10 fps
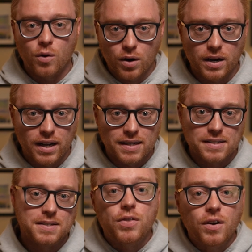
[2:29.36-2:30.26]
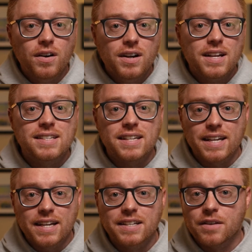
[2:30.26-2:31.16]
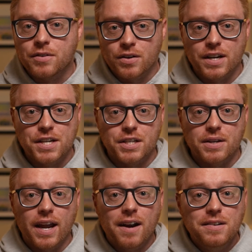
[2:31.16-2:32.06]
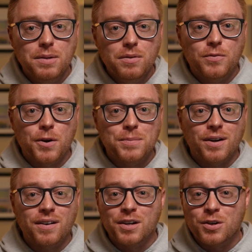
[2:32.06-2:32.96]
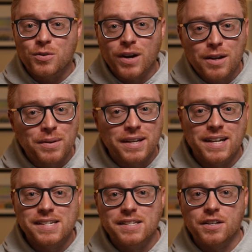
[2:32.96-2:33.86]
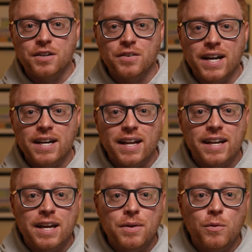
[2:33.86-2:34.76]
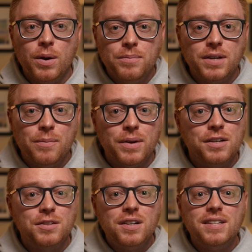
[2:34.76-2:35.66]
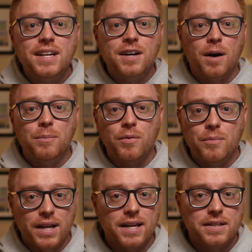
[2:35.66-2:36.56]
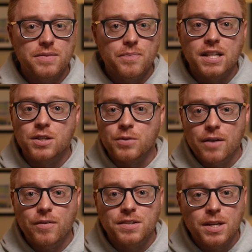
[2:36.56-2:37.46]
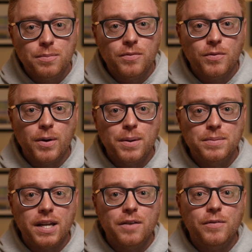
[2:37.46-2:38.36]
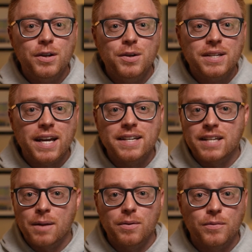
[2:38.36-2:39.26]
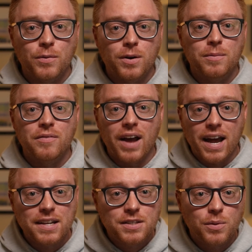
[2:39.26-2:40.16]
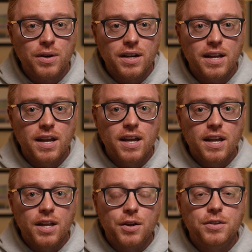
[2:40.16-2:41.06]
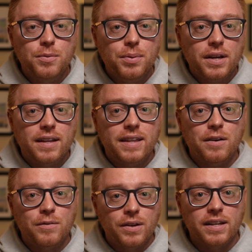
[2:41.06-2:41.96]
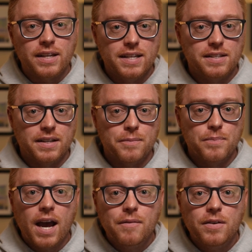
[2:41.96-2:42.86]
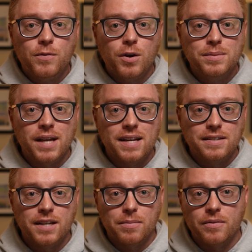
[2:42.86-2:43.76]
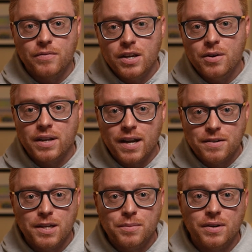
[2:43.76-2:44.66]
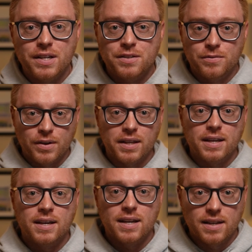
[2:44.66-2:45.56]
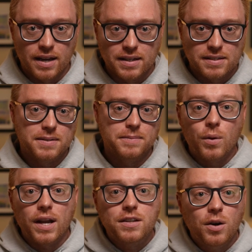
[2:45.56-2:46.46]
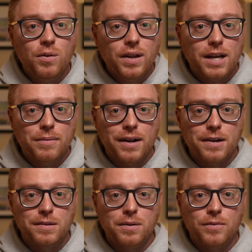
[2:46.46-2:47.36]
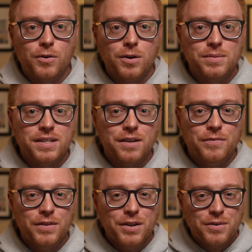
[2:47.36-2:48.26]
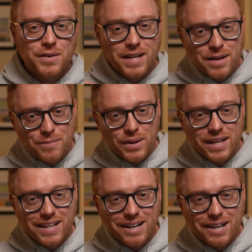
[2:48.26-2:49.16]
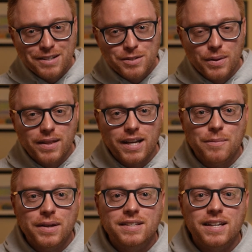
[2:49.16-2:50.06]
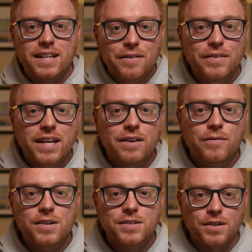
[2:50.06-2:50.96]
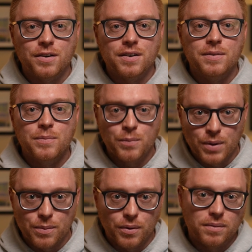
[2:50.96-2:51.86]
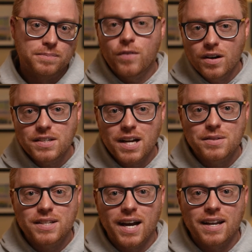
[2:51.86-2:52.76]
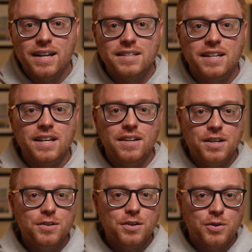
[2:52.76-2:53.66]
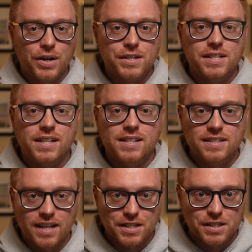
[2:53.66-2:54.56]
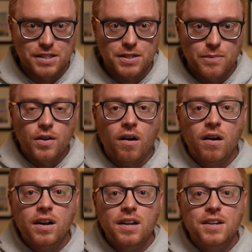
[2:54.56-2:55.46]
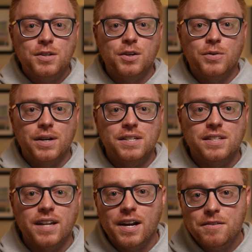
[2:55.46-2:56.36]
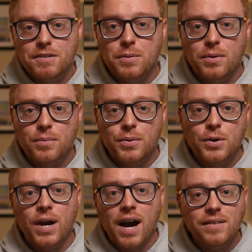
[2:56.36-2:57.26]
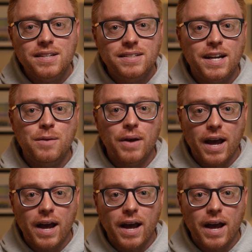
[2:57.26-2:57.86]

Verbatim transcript: organized. Third is ease of creation. Airtable forms are incredibly easy to create and can be whipped up in just a couple minutes. It's great for simple forms, and if you're using a template form of any sort, you can duplicate that really easily. Having forms as a type of view in Airtable is really nice. What I don't like about Airtable forms is a few nitpicky items, but they can be significant for certain people. First downside is conditional questions and sections. There are conditional questions in Airtable, but you have to set up